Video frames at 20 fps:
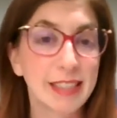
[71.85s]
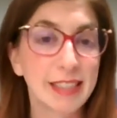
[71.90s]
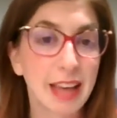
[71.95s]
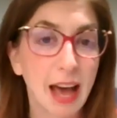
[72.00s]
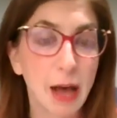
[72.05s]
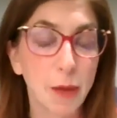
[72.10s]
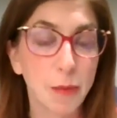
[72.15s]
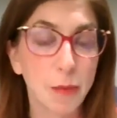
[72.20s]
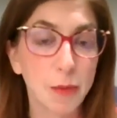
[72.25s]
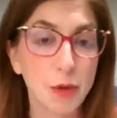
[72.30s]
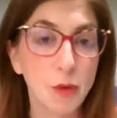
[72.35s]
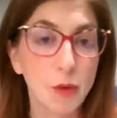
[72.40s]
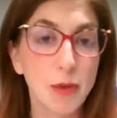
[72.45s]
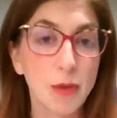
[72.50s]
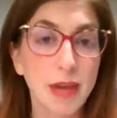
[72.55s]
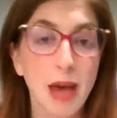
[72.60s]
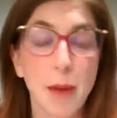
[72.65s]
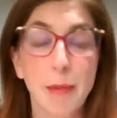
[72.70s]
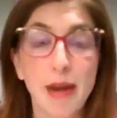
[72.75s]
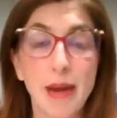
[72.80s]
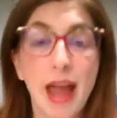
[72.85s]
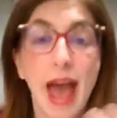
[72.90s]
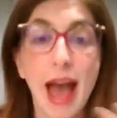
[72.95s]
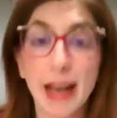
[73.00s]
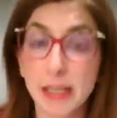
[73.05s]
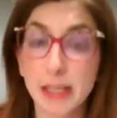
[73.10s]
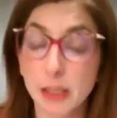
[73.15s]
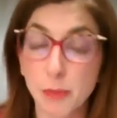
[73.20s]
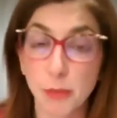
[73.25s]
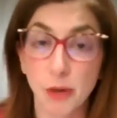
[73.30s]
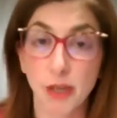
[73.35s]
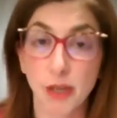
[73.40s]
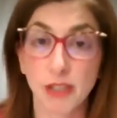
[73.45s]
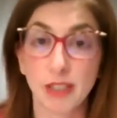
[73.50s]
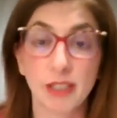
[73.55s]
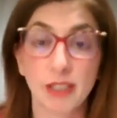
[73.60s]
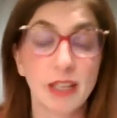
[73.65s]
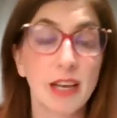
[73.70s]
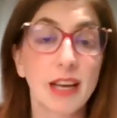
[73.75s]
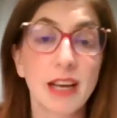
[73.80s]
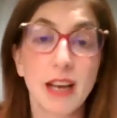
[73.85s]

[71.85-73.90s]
to help you become an expert